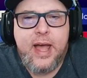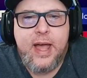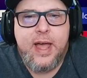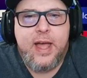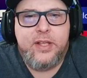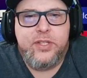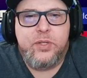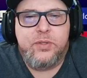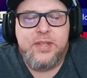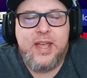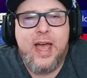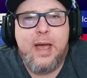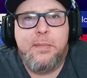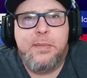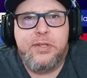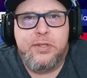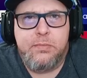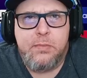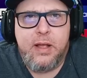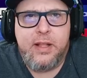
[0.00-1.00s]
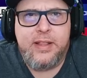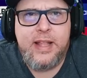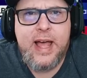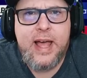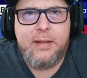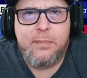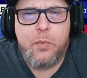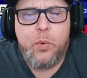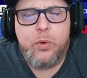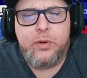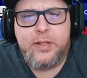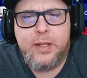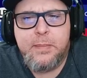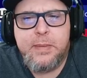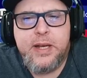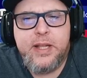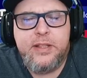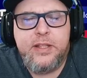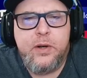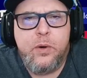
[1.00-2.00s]
so time is a lot more
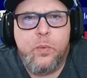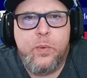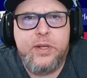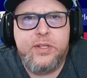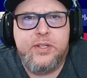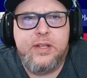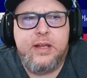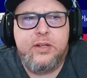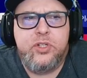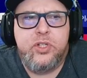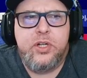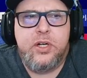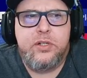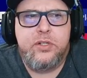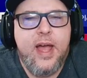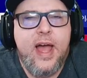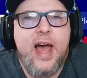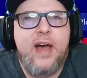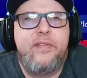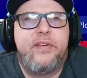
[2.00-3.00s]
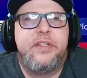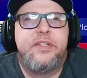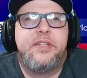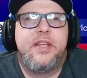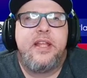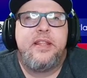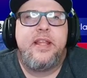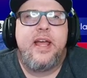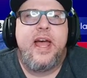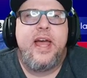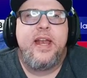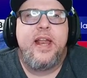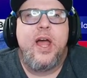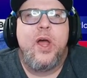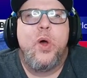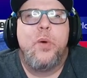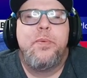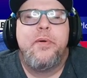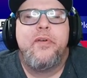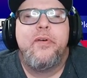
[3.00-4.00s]
limited than it was last year. Having said that,
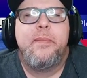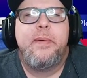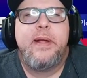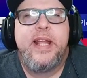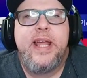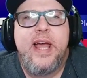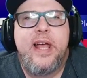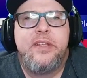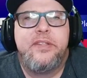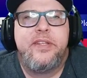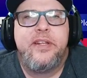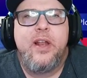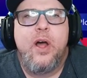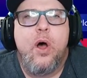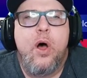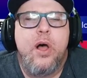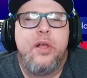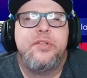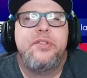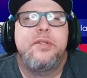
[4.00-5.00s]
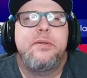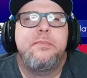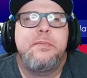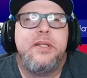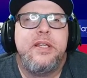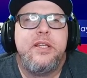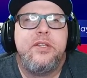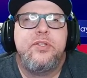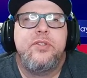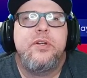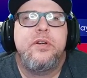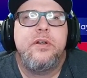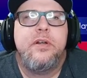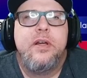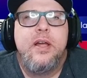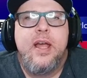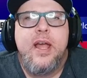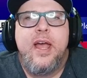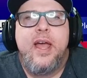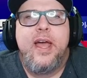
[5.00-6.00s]
I hope everybody has an awesome
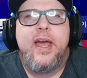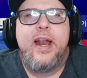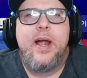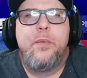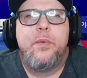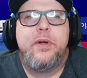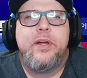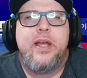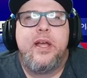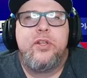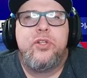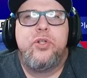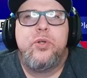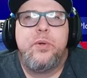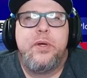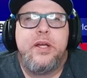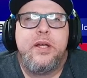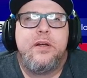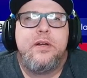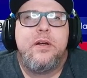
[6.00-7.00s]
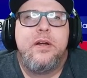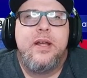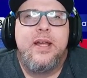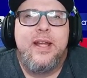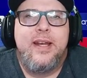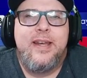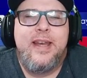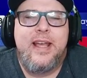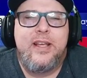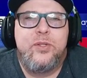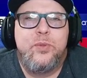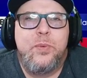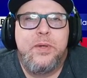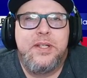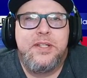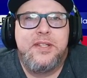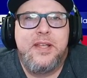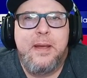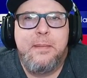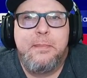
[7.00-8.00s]
Easter, and I will catch you here next
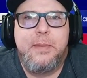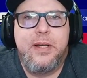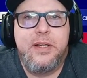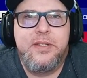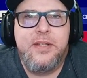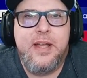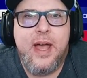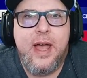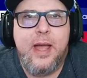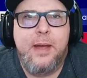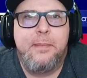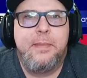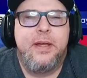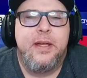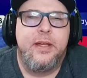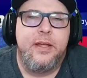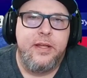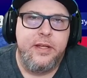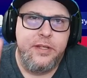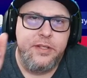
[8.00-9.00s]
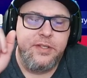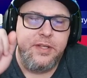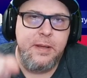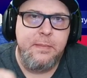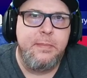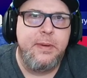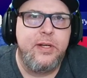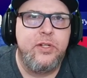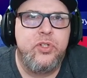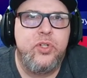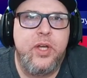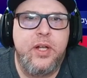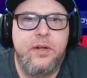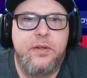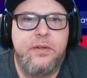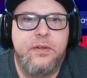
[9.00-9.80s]
week, same buck time, same buck channel.